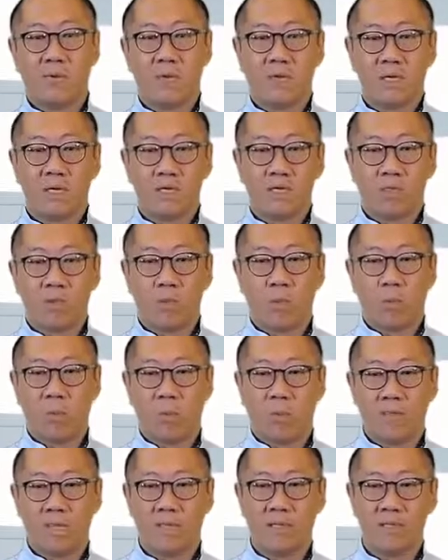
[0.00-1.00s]
than just
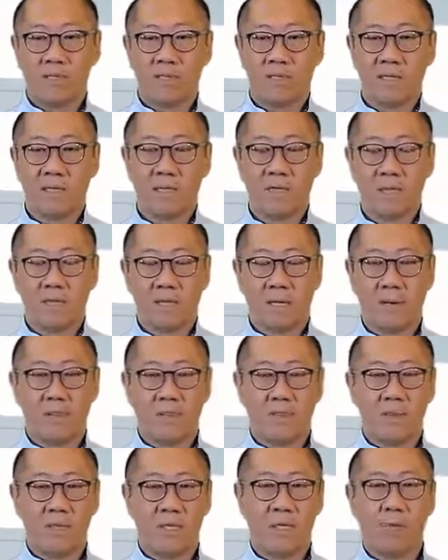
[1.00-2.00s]
one single
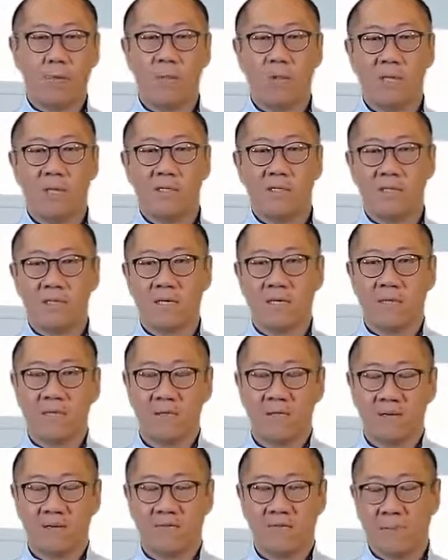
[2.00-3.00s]
company, one single
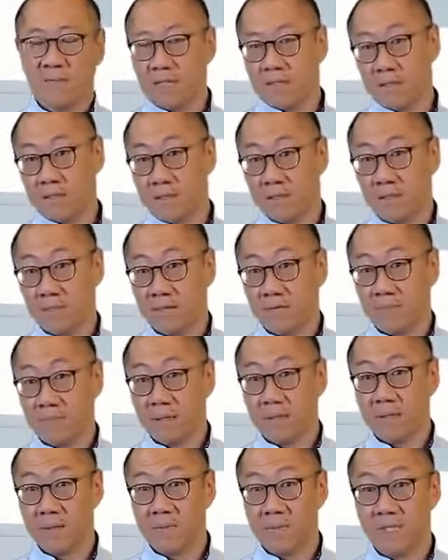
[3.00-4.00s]
government can solve
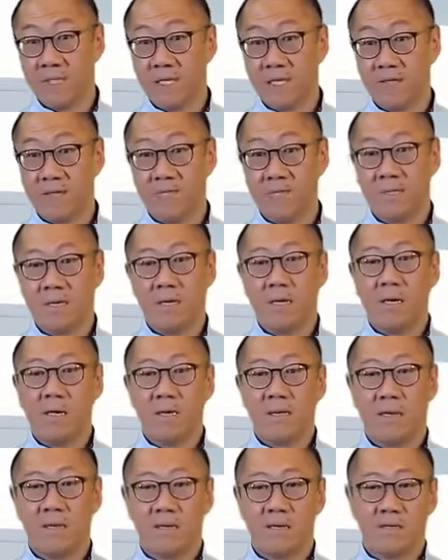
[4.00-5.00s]
by themselves.
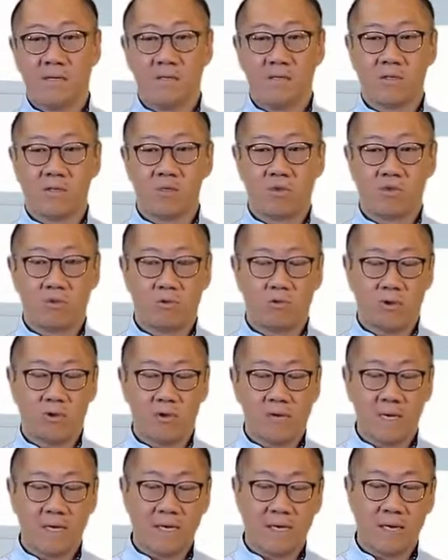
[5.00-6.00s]
There is a
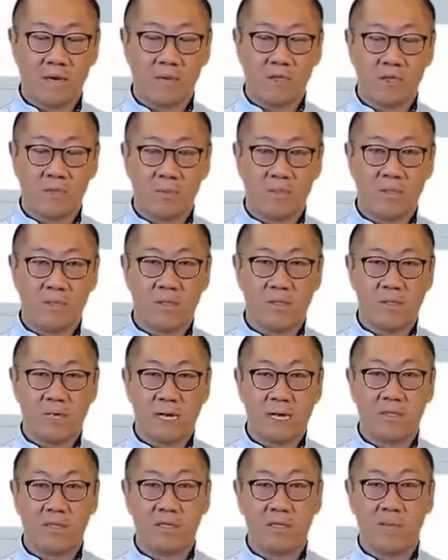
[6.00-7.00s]
strong encouragement to
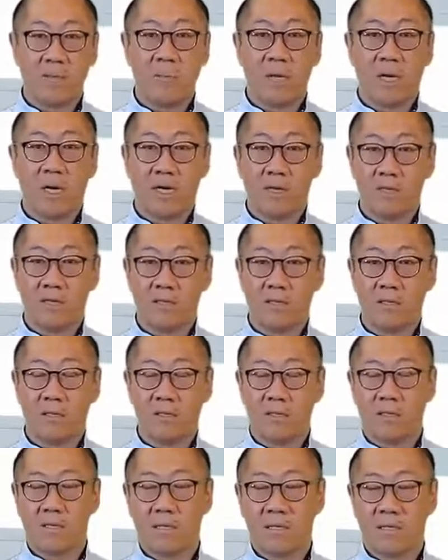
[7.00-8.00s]
actually partner
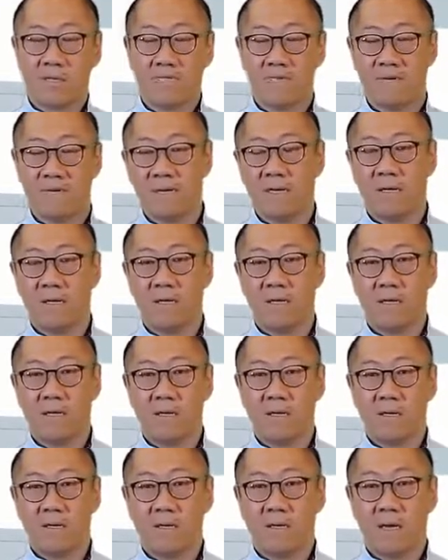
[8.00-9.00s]
to deliver
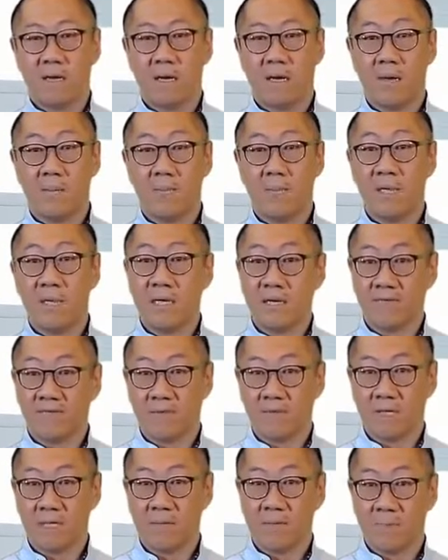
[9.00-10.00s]

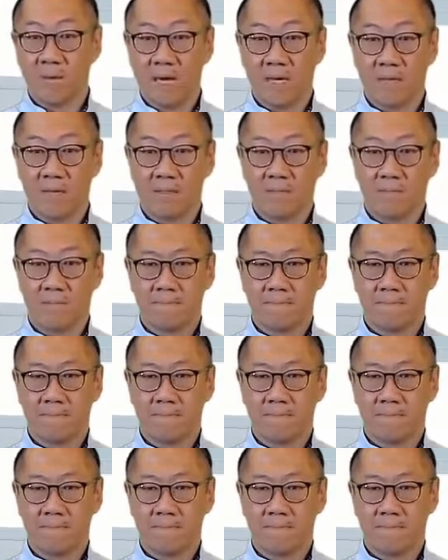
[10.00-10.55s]
meaningful impacts.